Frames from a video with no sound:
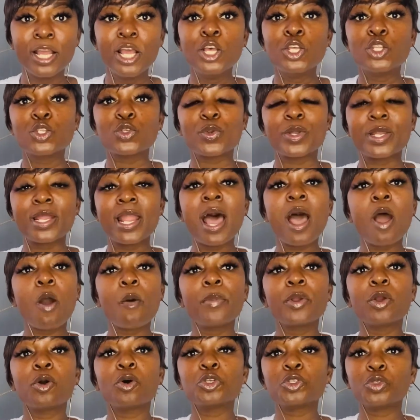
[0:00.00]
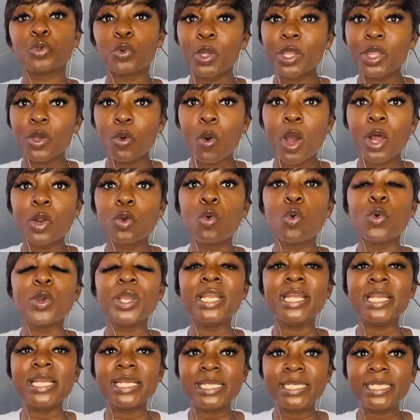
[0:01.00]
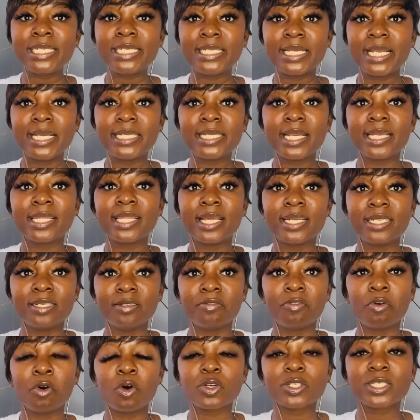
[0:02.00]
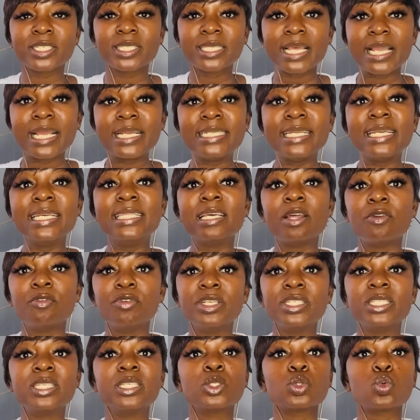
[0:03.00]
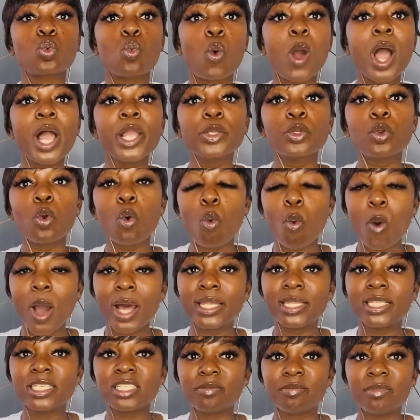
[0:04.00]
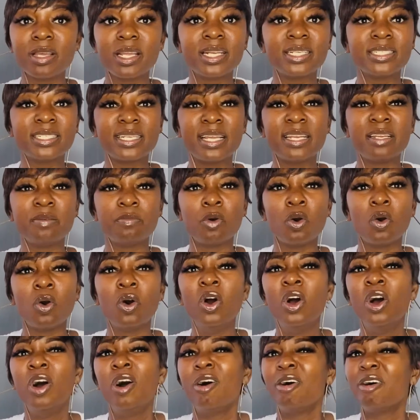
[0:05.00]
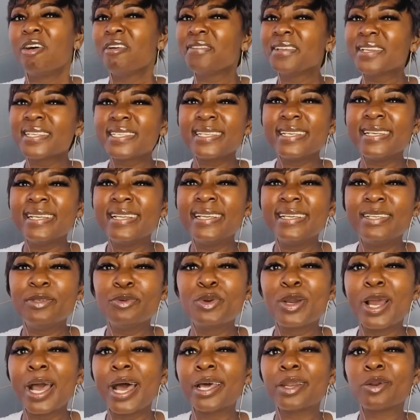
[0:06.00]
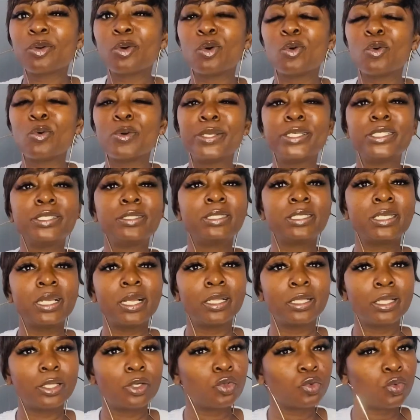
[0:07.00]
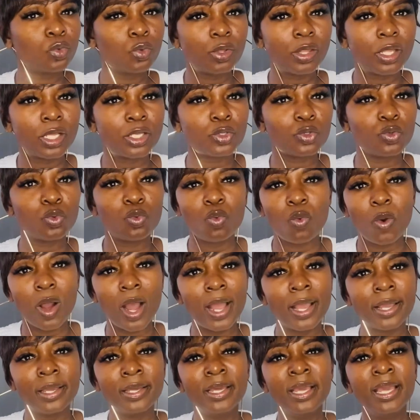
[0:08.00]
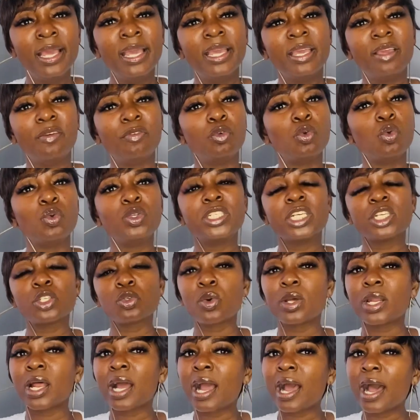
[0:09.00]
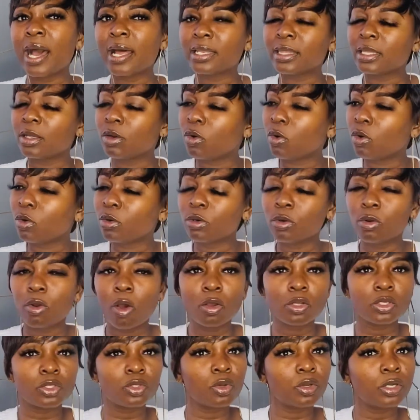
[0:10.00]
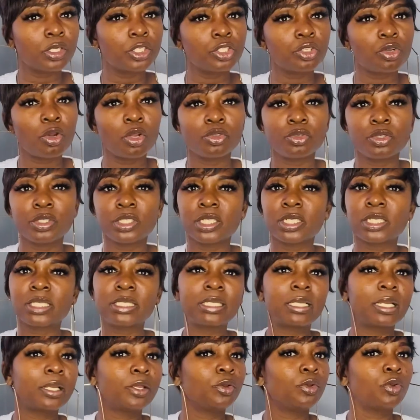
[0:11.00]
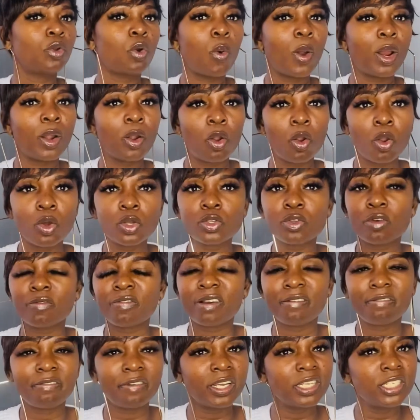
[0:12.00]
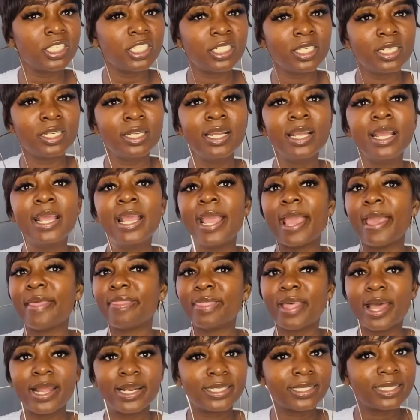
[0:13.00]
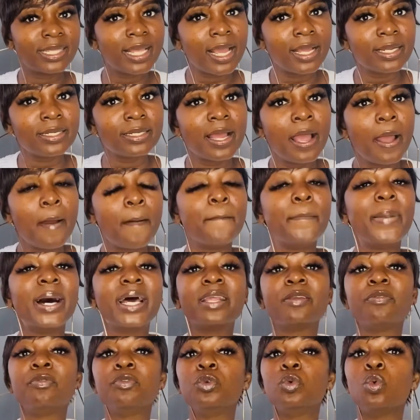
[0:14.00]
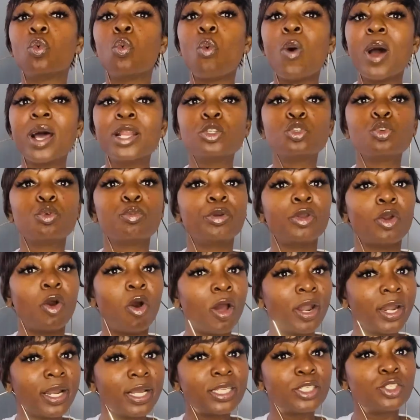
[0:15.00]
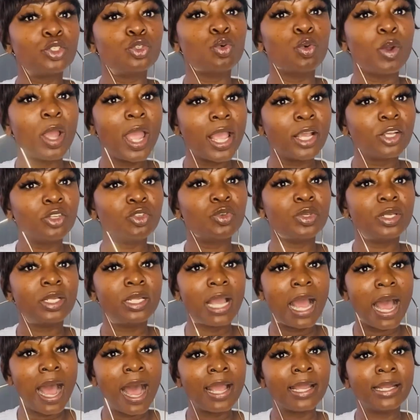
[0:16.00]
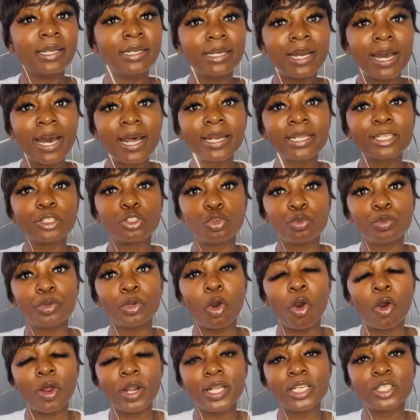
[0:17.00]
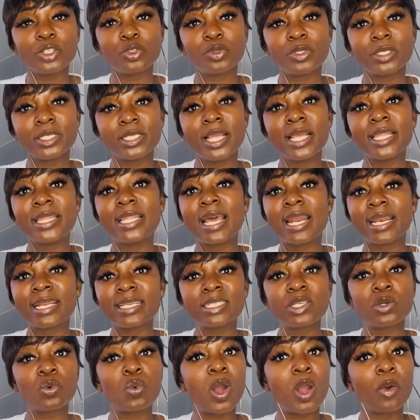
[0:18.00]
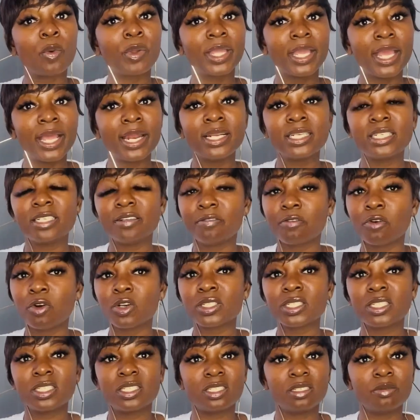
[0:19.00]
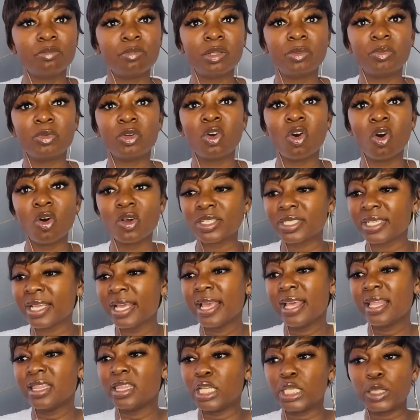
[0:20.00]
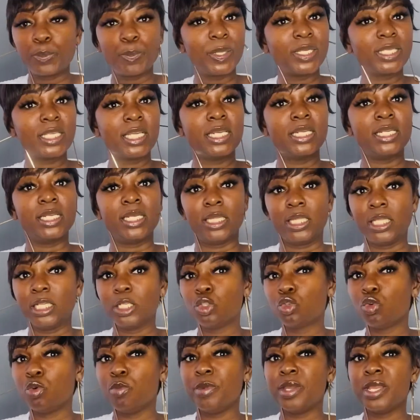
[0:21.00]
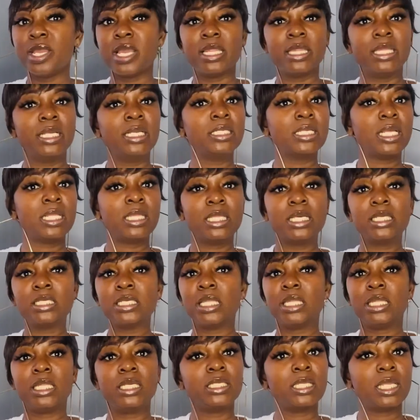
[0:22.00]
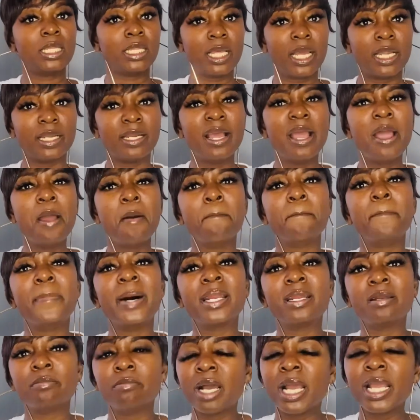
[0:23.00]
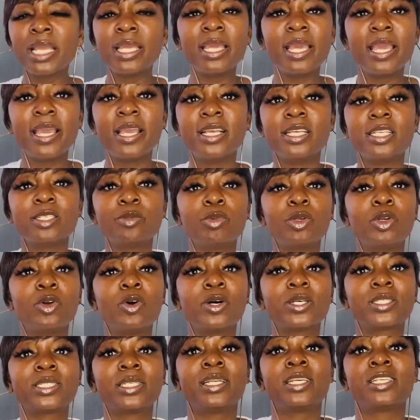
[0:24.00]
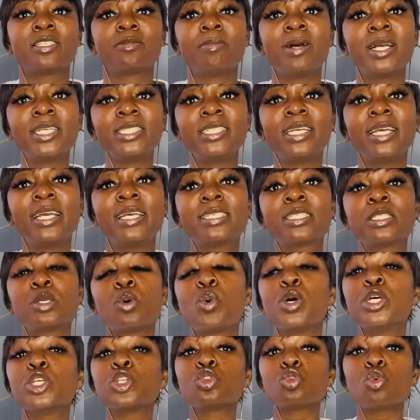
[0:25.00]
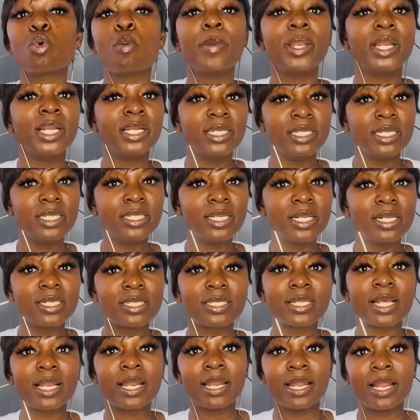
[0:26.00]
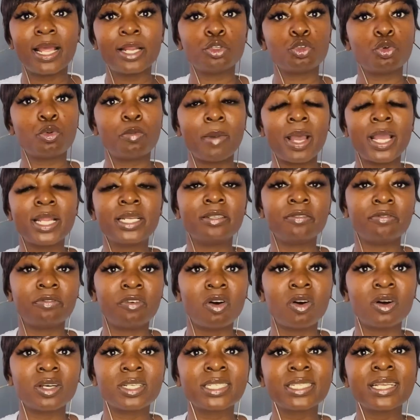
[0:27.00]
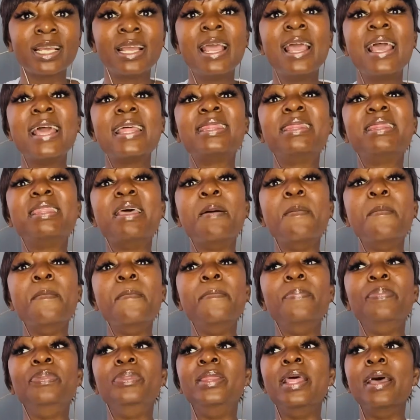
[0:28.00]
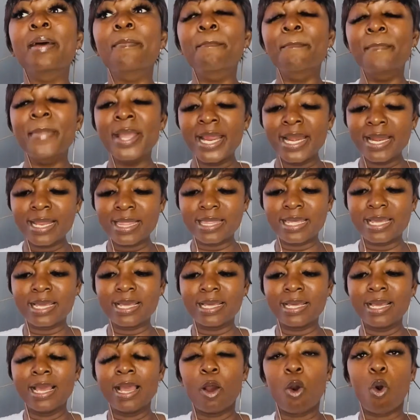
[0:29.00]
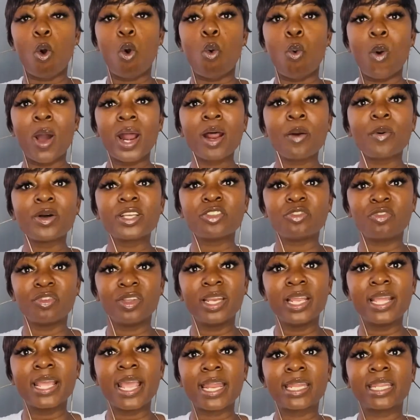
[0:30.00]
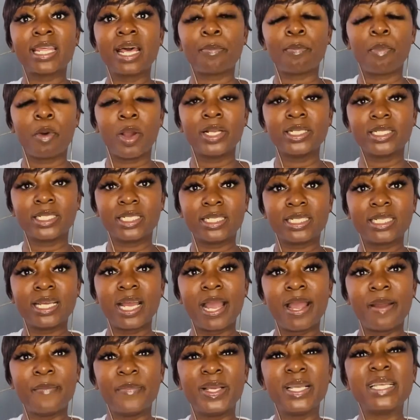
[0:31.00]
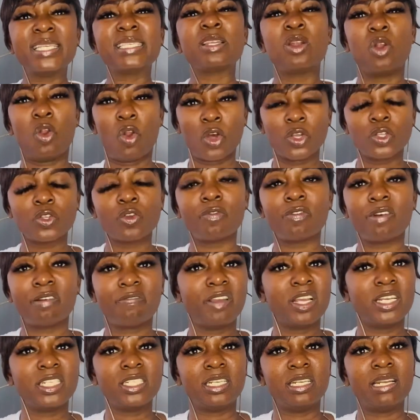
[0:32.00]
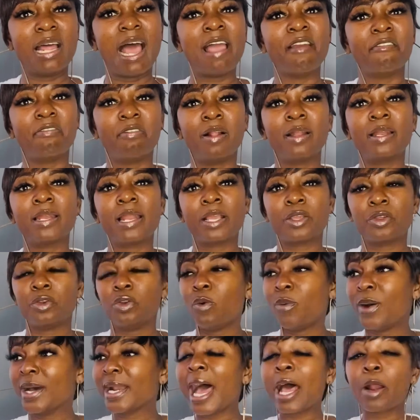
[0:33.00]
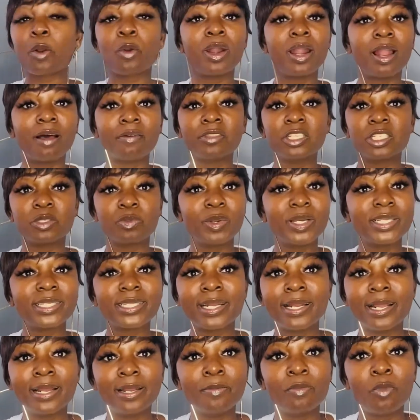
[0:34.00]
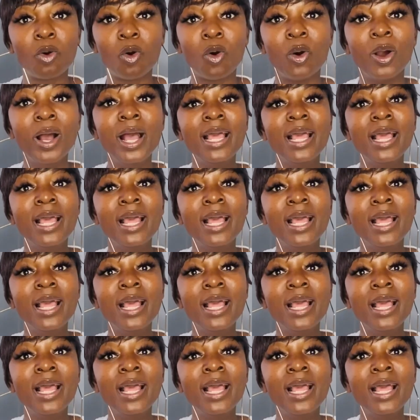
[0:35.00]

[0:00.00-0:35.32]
So now, because you're the one who initiated the divorce, stating the reasons why you don't want this marriage anymore, obviously you can't always tell the truth as to why. If you just want to cut the whole long story short, you just say, loss of affection, and that is that. But if you want to be honest, you actually are encouraged to be honest, to say the reason why we're getting divorced is simply because this person did this to me and this and this and this and that. But in my case, because in as much as there were so many details that led to my divorce, the main thing, or what I was feeling at that point in time, is loss of affection. I felt like, I don't love this person anymore.